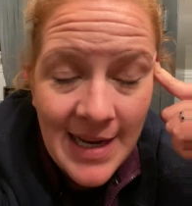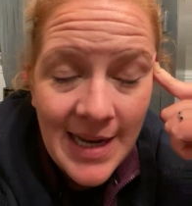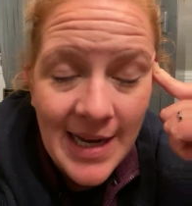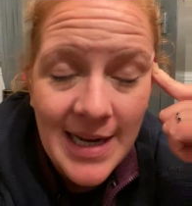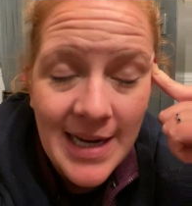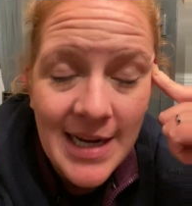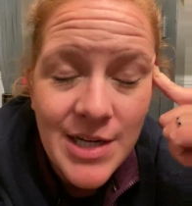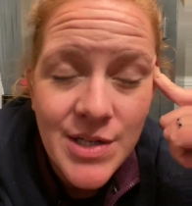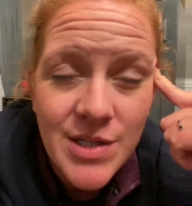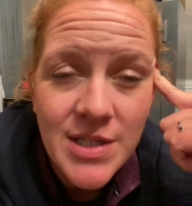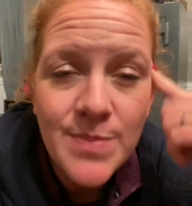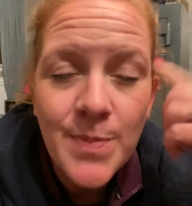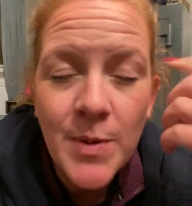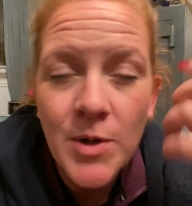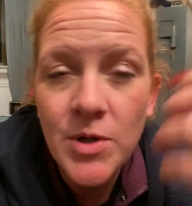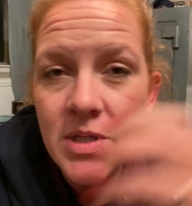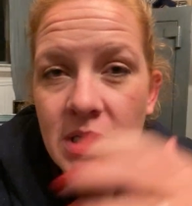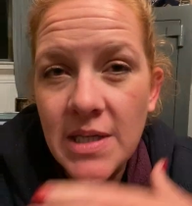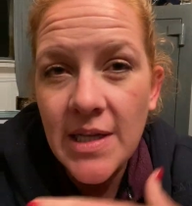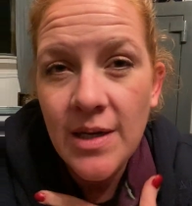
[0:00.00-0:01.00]
And I just
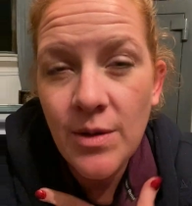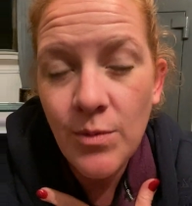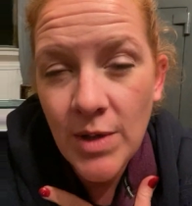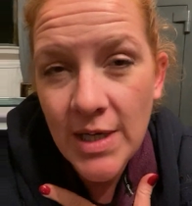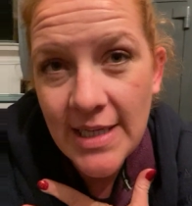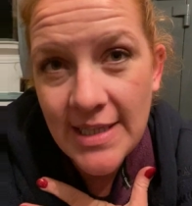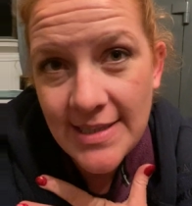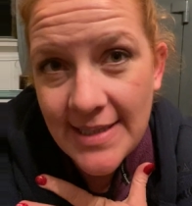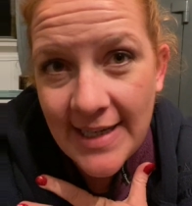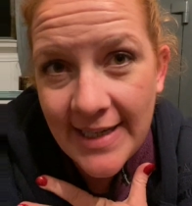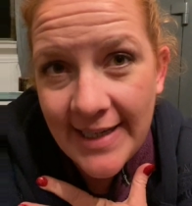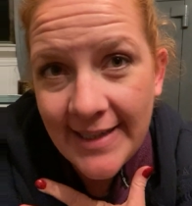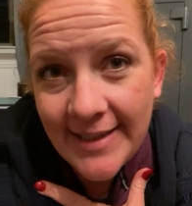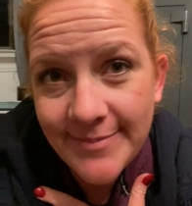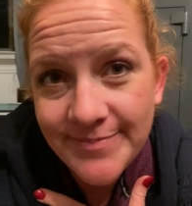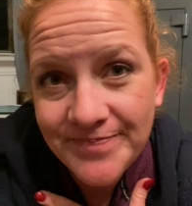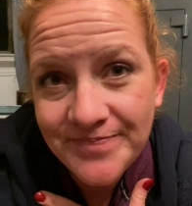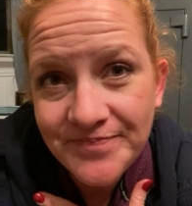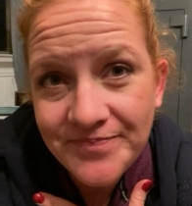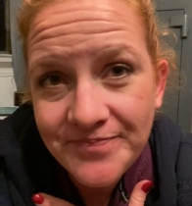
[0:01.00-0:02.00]
personally want to
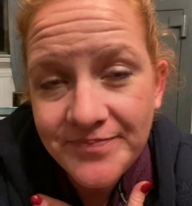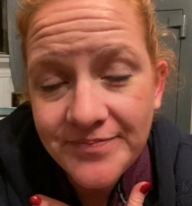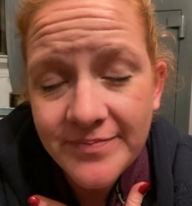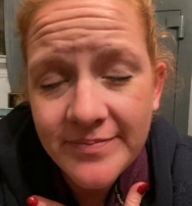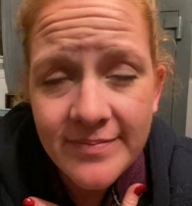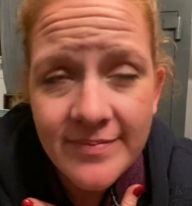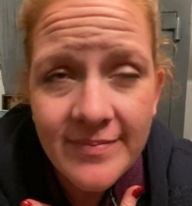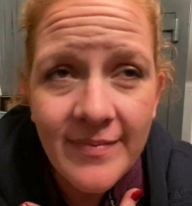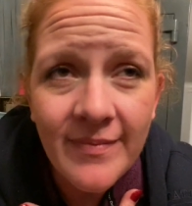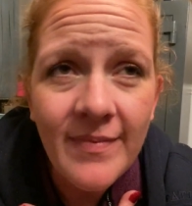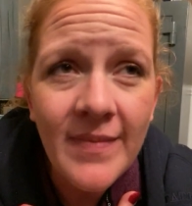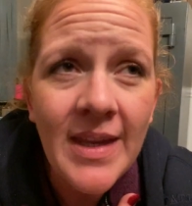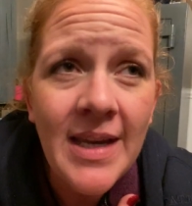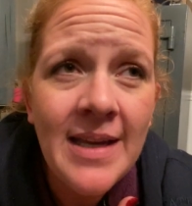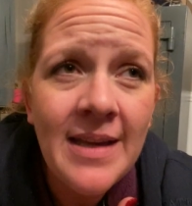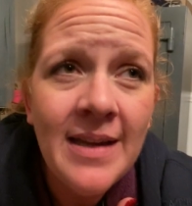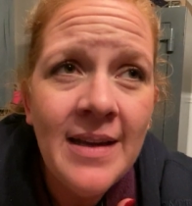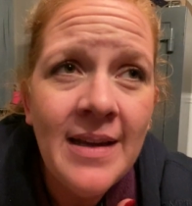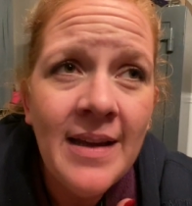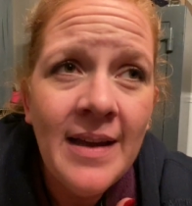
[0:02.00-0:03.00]
say
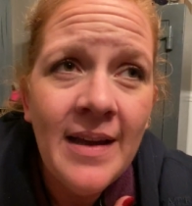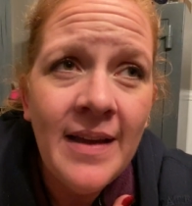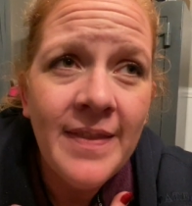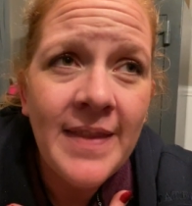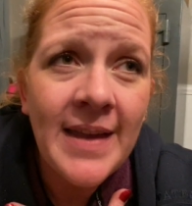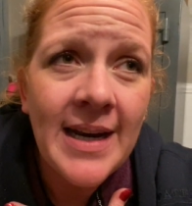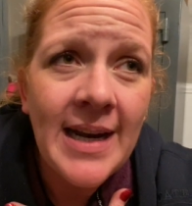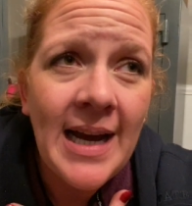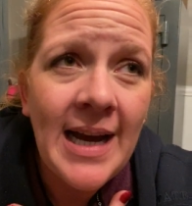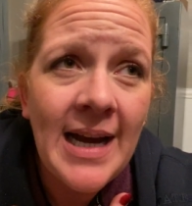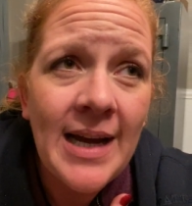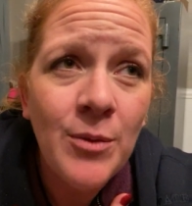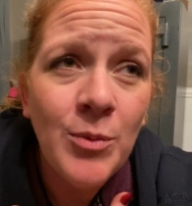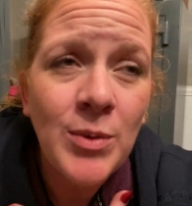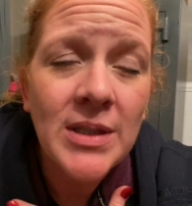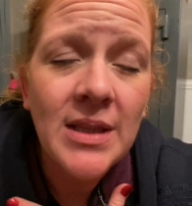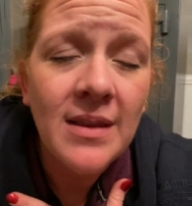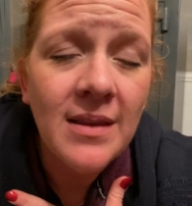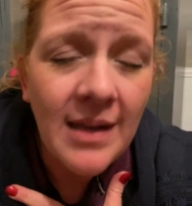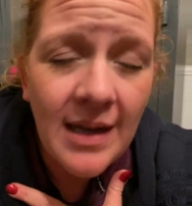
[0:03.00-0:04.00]
that I
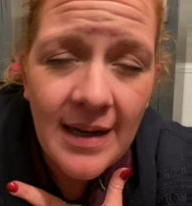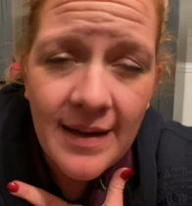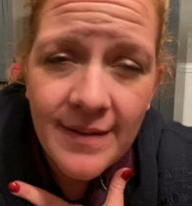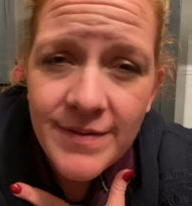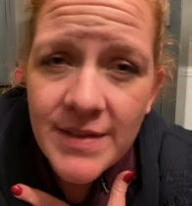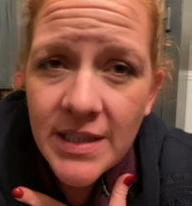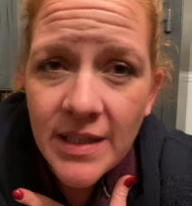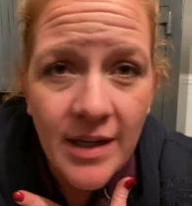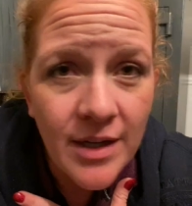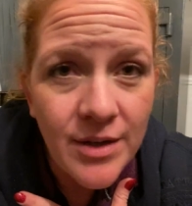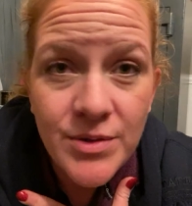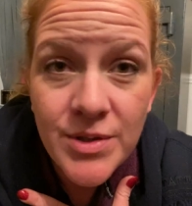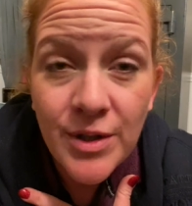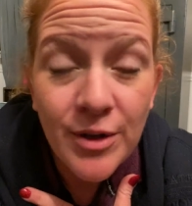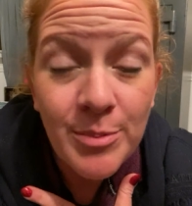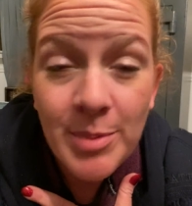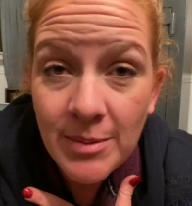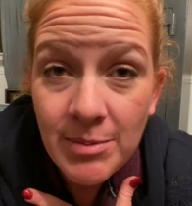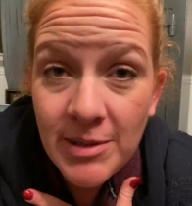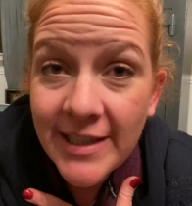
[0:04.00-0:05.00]
would love to go to
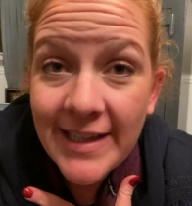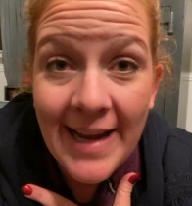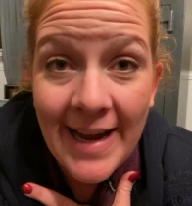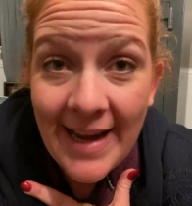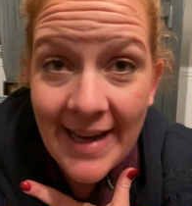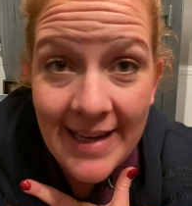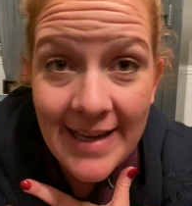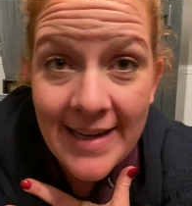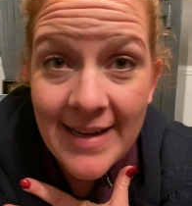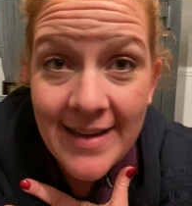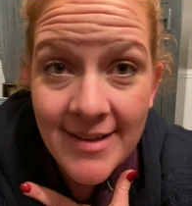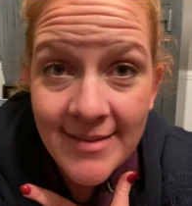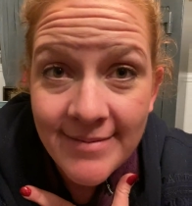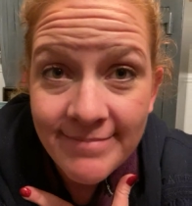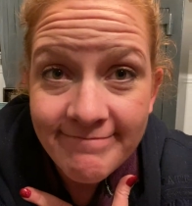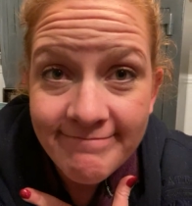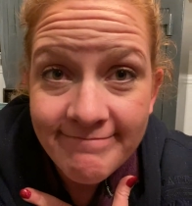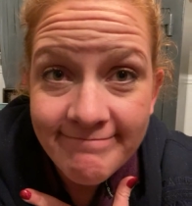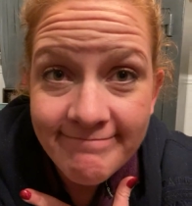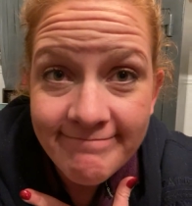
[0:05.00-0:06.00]
a public hanging
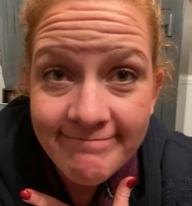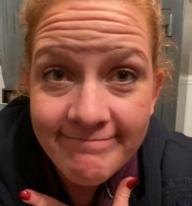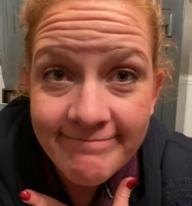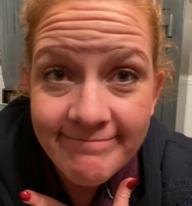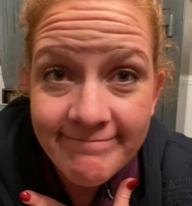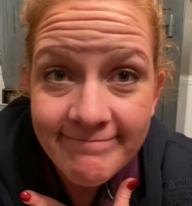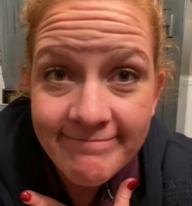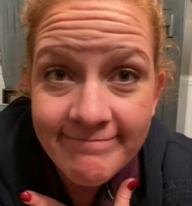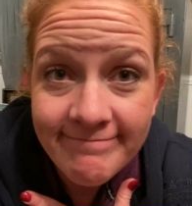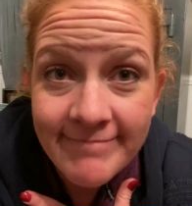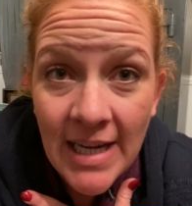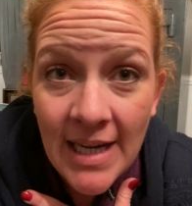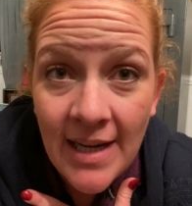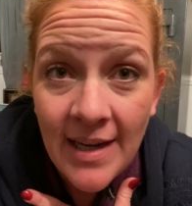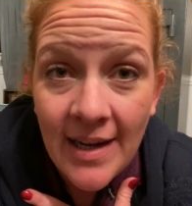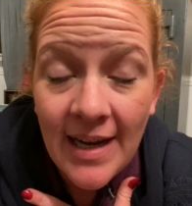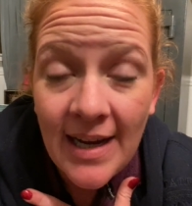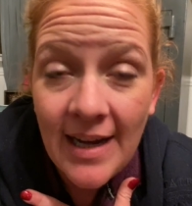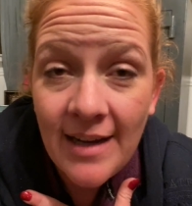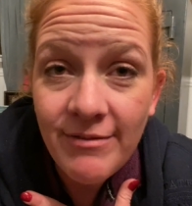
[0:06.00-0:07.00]

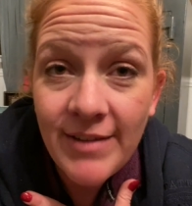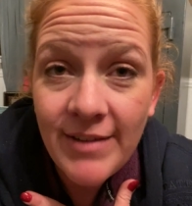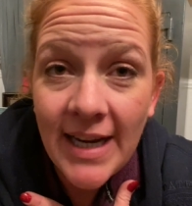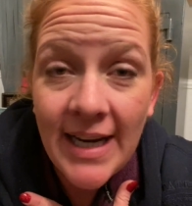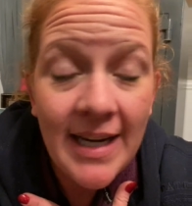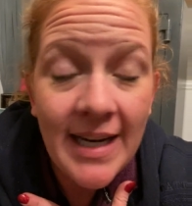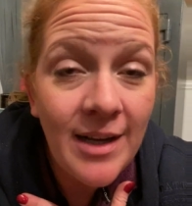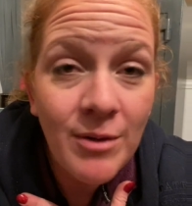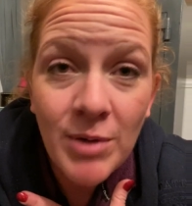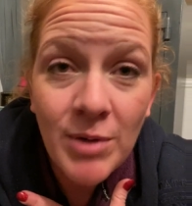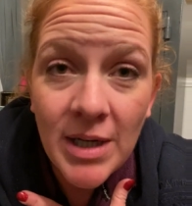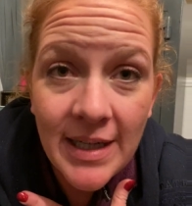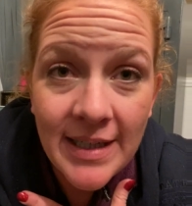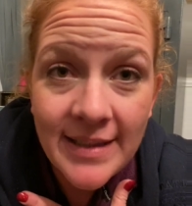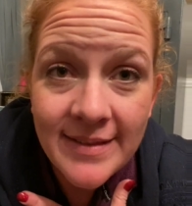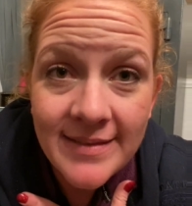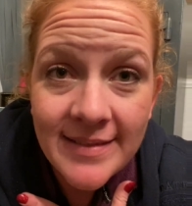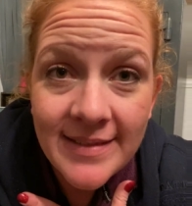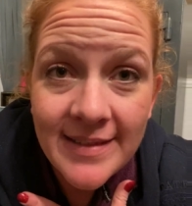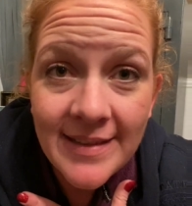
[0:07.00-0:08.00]
of any
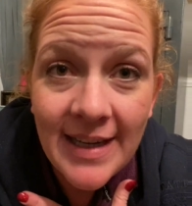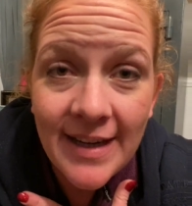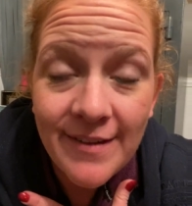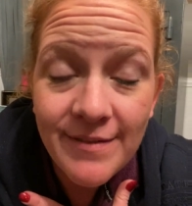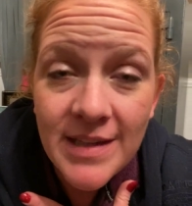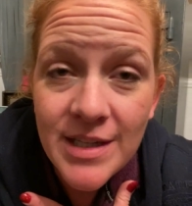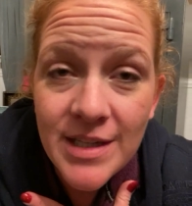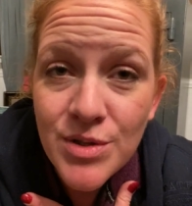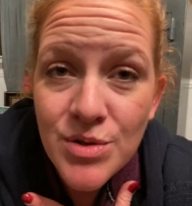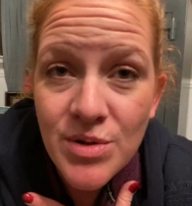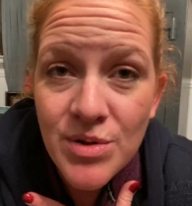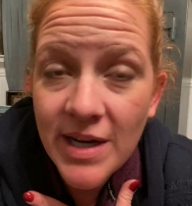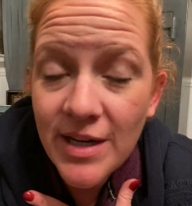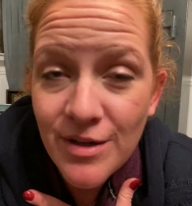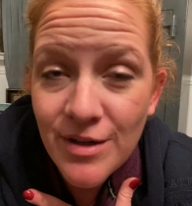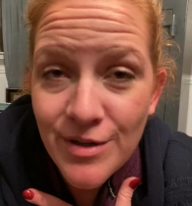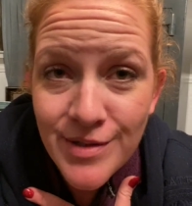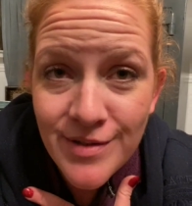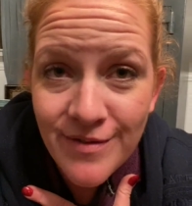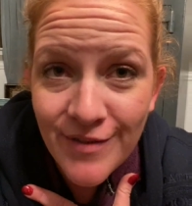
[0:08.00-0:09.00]
one of these
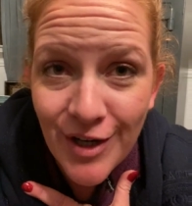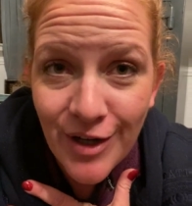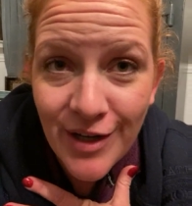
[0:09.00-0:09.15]
traitors of our